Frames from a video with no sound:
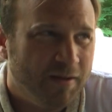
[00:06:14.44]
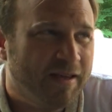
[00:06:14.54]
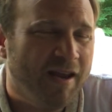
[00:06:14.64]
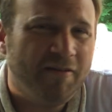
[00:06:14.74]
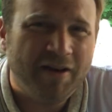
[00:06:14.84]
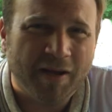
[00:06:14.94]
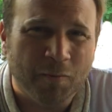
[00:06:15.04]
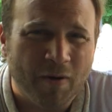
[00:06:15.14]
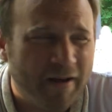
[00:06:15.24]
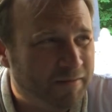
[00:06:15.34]
Carrie and I
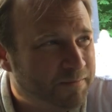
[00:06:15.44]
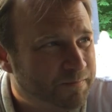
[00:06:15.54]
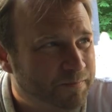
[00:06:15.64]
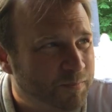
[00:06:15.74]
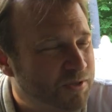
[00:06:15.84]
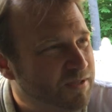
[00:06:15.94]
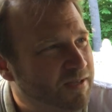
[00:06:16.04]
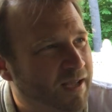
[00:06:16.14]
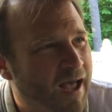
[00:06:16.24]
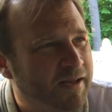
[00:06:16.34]
won, which is
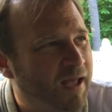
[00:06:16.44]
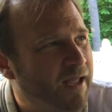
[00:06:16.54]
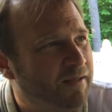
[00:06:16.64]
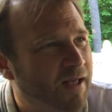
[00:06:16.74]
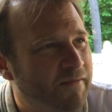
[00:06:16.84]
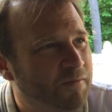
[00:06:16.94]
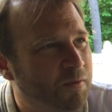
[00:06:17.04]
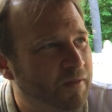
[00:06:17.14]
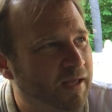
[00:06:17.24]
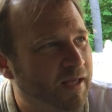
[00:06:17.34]
like I have no,
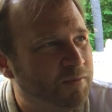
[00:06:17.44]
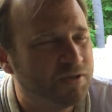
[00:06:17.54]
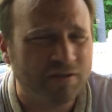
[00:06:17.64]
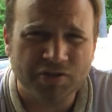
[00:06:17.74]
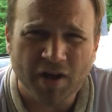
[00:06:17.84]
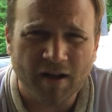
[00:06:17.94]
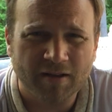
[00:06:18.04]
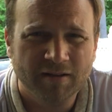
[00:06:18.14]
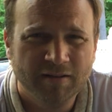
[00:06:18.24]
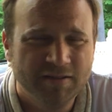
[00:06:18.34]
like, it was a
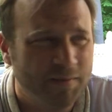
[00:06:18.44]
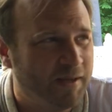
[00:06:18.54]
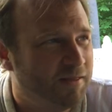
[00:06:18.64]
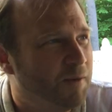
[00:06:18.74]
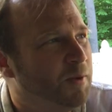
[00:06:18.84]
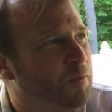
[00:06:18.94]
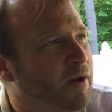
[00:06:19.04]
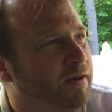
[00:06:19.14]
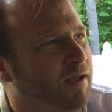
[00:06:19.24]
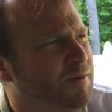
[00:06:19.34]
shock to me that we
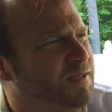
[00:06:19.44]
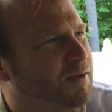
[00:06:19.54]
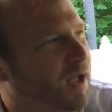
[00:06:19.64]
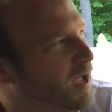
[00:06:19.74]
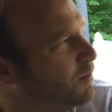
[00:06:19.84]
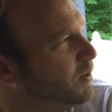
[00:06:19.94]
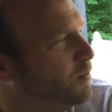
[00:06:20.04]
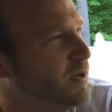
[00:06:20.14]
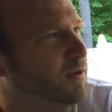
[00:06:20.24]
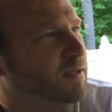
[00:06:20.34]
won. I was like, how did we
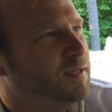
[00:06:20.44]
win?